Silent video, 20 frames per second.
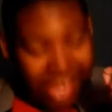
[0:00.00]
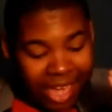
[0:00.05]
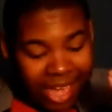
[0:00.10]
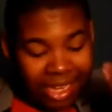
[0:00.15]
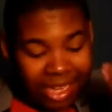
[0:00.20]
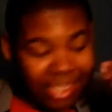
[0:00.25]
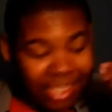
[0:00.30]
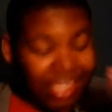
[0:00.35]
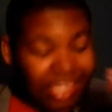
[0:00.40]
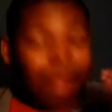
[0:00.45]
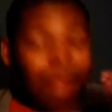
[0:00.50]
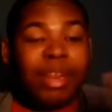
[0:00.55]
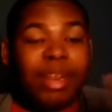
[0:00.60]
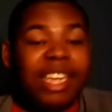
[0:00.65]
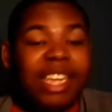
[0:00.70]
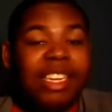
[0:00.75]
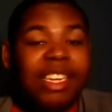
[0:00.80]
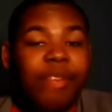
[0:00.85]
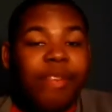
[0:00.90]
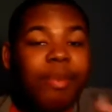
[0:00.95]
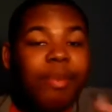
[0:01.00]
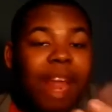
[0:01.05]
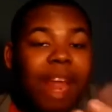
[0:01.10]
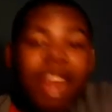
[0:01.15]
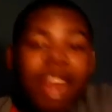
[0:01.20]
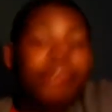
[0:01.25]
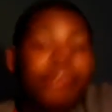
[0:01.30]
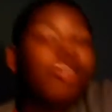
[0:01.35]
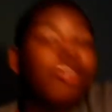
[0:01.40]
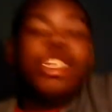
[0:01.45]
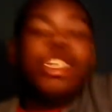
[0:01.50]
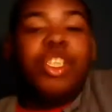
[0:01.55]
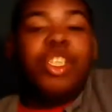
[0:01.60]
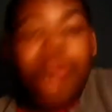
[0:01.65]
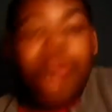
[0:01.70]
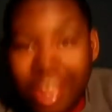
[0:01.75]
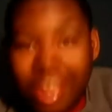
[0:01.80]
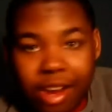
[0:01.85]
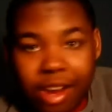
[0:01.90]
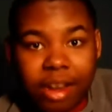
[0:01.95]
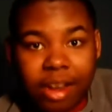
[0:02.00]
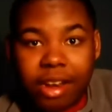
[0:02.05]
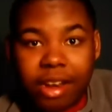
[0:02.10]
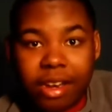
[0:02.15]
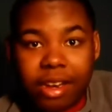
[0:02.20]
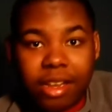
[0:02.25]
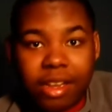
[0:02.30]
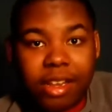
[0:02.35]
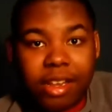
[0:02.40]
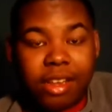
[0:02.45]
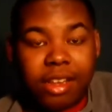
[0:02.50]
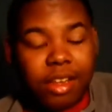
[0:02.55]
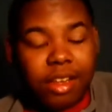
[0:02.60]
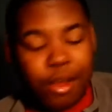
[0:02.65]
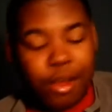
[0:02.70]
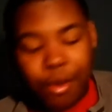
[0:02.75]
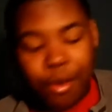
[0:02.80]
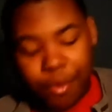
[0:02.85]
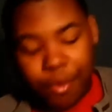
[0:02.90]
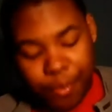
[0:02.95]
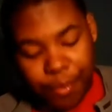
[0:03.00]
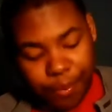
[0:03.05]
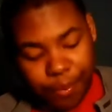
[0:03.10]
and some of this stuff I'm not even going to show here. So